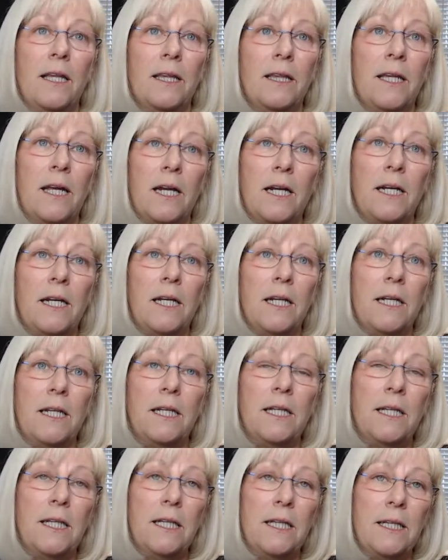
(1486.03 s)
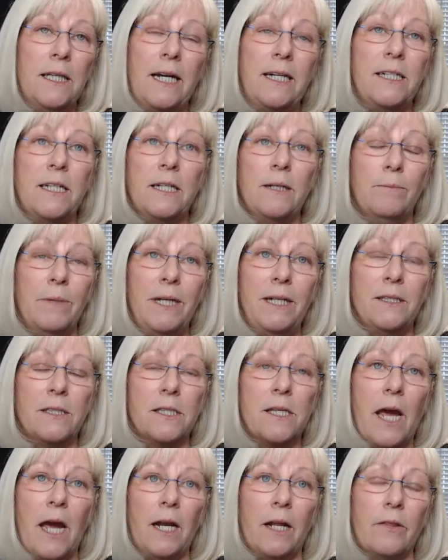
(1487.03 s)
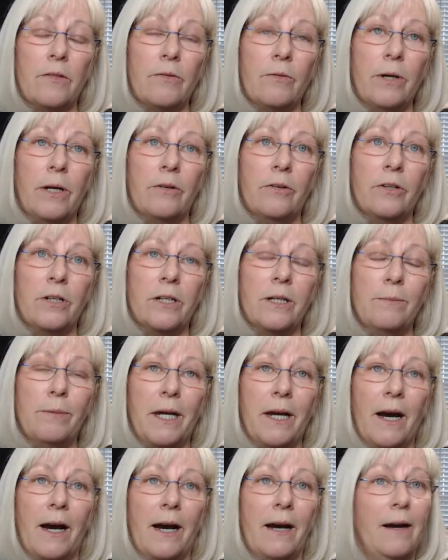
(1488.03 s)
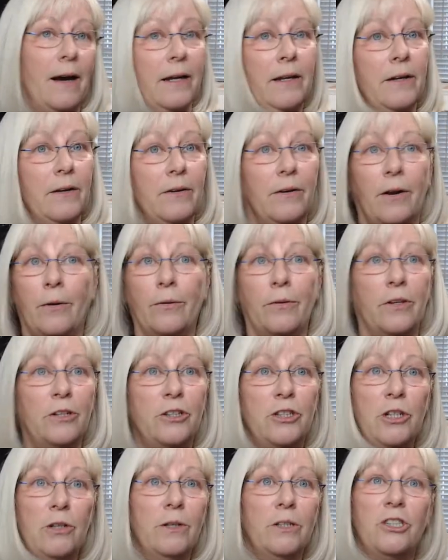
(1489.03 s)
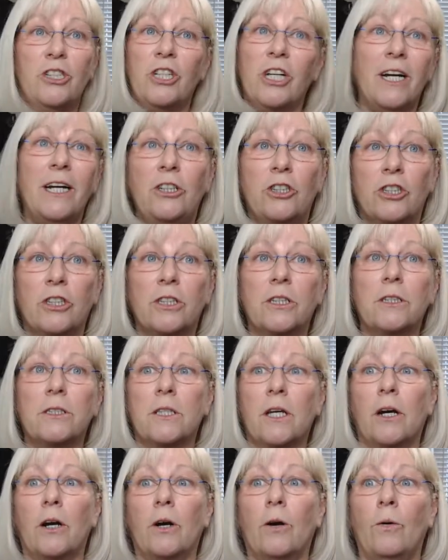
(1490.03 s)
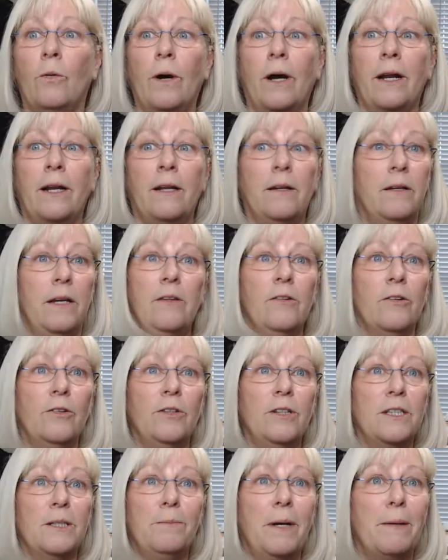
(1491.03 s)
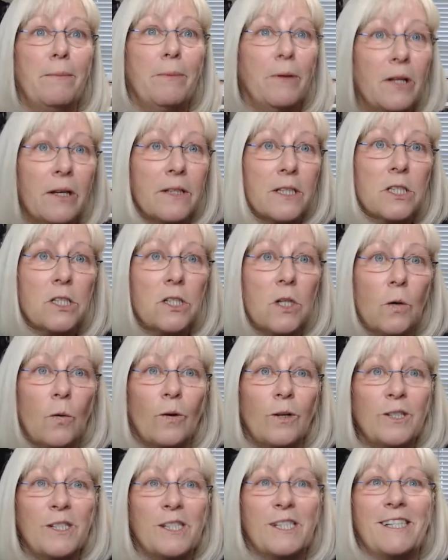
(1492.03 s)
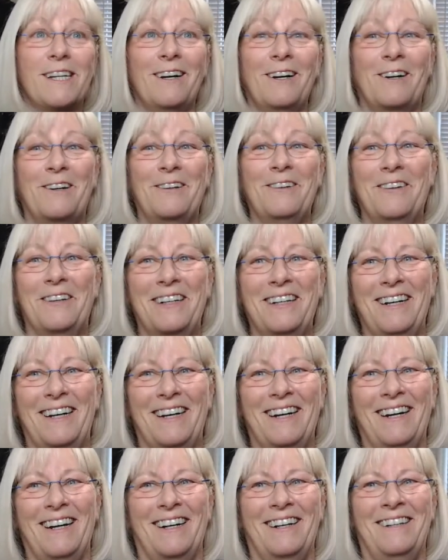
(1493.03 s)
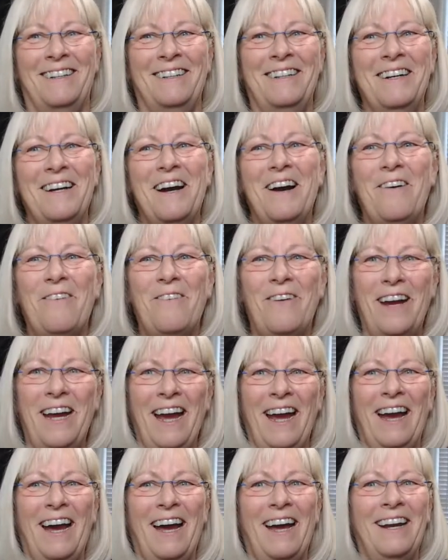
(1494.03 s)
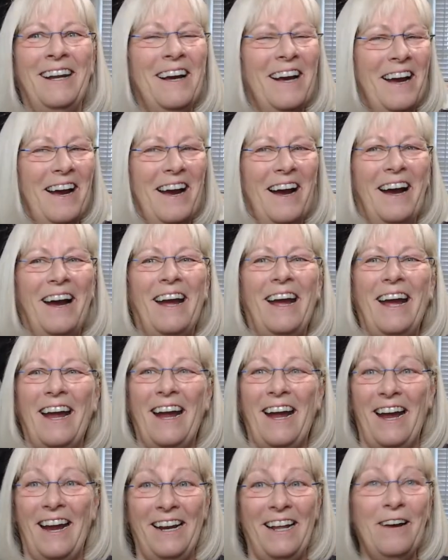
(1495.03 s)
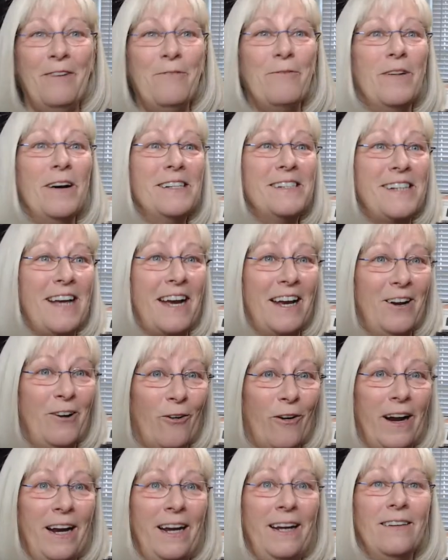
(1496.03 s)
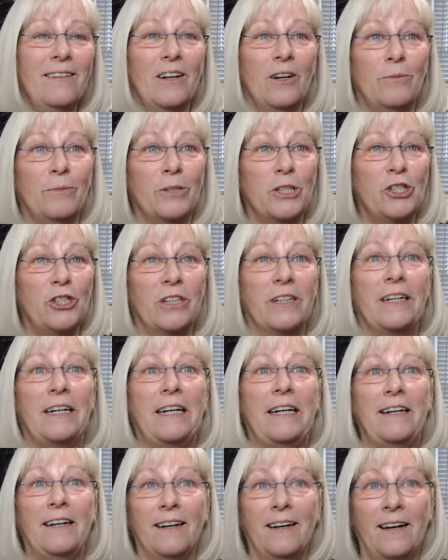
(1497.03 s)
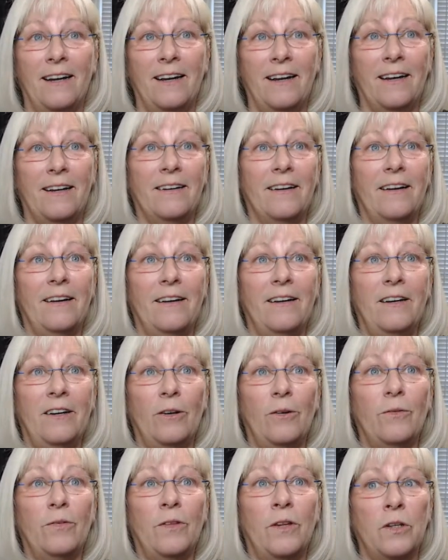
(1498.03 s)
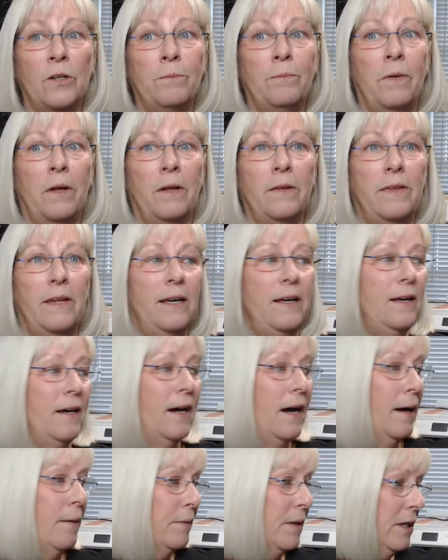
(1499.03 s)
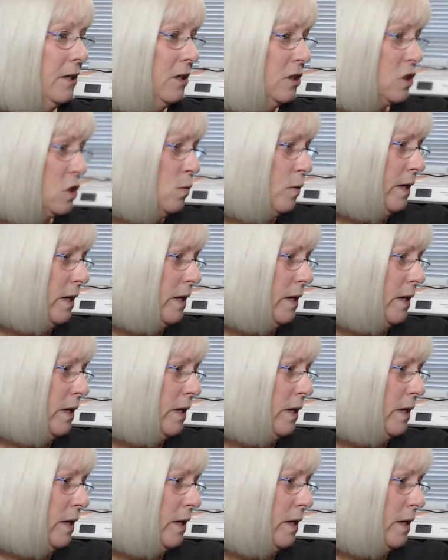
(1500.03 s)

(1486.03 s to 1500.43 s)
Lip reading: that didn't mean scan at 300 DPI. I didn't know that you could change it. So, and neither did the people at the stores. So. We had, and it was a great little machine. And the little